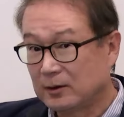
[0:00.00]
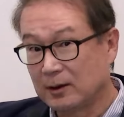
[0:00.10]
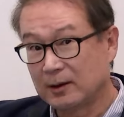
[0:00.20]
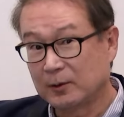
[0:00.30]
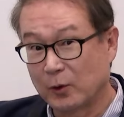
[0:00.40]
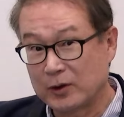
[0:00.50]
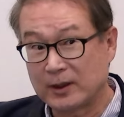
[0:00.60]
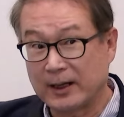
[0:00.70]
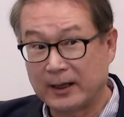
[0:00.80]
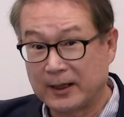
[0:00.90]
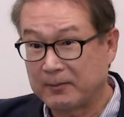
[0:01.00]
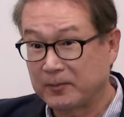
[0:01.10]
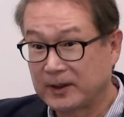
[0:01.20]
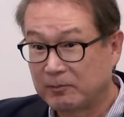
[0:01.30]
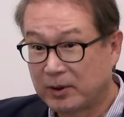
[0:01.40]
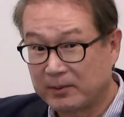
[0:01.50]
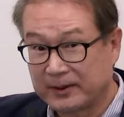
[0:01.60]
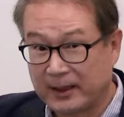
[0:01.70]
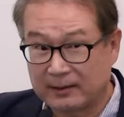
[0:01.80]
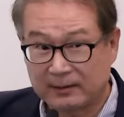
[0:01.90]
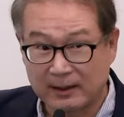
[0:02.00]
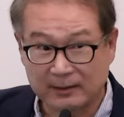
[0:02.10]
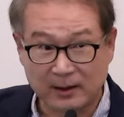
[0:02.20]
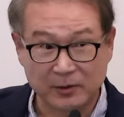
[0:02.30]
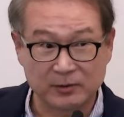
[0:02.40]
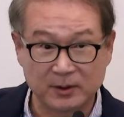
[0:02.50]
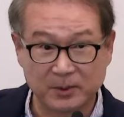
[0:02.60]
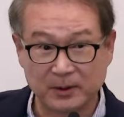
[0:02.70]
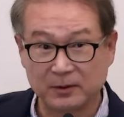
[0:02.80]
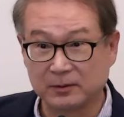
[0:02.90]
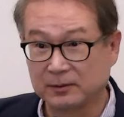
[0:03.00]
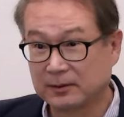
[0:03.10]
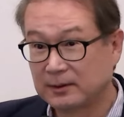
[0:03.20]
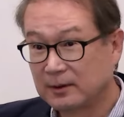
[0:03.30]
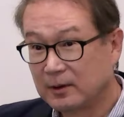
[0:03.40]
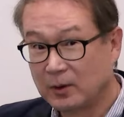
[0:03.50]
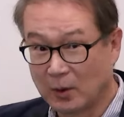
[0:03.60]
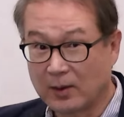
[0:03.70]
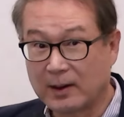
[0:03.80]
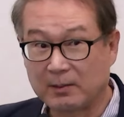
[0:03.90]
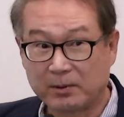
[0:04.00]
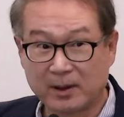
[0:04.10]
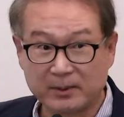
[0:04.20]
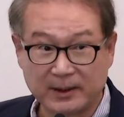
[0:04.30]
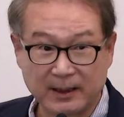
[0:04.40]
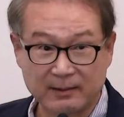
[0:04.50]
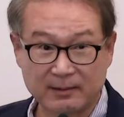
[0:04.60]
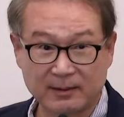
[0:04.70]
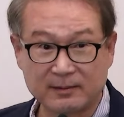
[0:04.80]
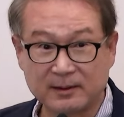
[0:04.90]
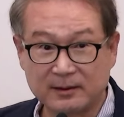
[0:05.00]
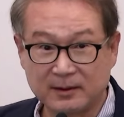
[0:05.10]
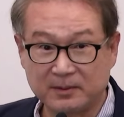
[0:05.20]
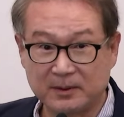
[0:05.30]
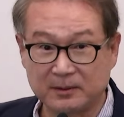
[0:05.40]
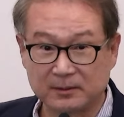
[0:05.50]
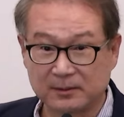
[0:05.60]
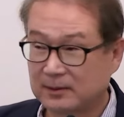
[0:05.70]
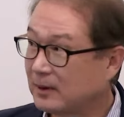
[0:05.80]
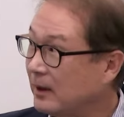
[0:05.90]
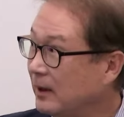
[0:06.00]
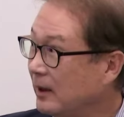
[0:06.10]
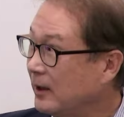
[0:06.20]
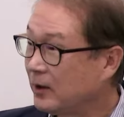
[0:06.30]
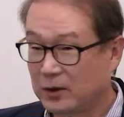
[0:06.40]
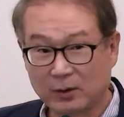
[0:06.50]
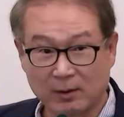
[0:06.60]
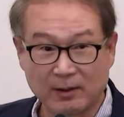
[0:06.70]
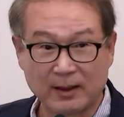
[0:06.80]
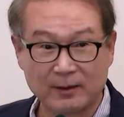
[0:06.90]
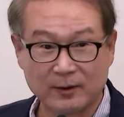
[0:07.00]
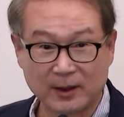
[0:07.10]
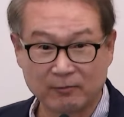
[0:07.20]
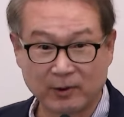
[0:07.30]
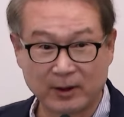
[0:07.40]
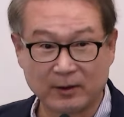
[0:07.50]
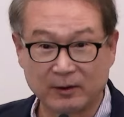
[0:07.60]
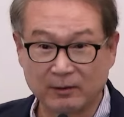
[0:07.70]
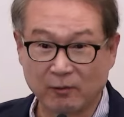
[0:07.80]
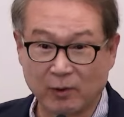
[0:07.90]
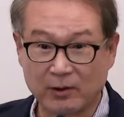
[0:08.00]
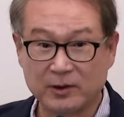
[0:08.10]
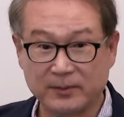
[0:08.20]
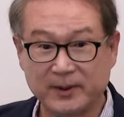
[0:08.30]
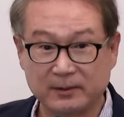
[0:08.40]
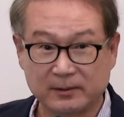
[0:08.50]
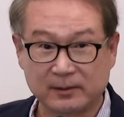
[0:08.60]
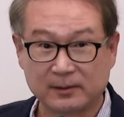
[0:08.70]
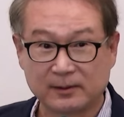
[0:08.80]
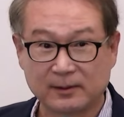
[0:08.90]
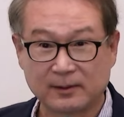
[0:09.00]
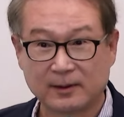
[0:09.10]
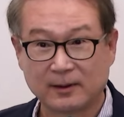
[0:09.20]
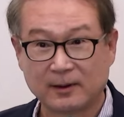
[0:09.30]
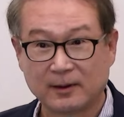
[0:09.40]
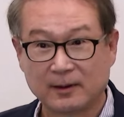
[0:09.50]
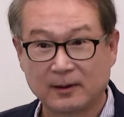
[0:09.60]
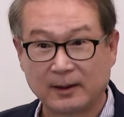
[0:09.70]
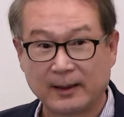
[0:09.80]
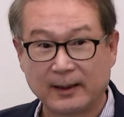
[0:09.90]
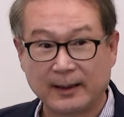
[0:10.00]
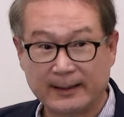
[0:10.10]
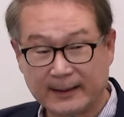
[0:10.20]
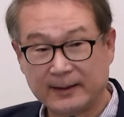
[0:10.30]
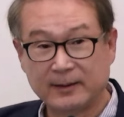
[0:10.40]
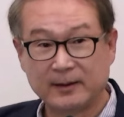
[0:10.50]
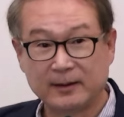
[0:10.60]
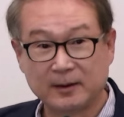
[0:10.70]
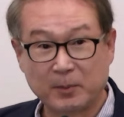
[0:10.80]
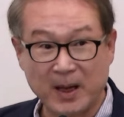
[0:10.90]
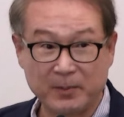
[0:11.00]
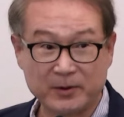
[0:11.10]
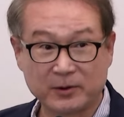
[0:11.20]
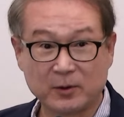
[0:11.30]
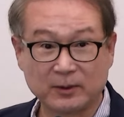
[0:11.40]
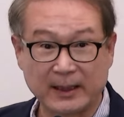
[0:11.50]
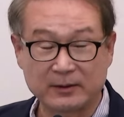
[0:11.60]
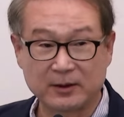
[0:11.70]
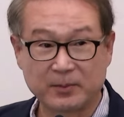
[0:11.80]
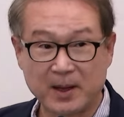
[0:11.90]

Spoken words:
the original LLM probably takes 10,000 GPUs. LoRa probably takes 16 GPUs. QLoRa, you can run it on 1 GPUs. And then the paper showed that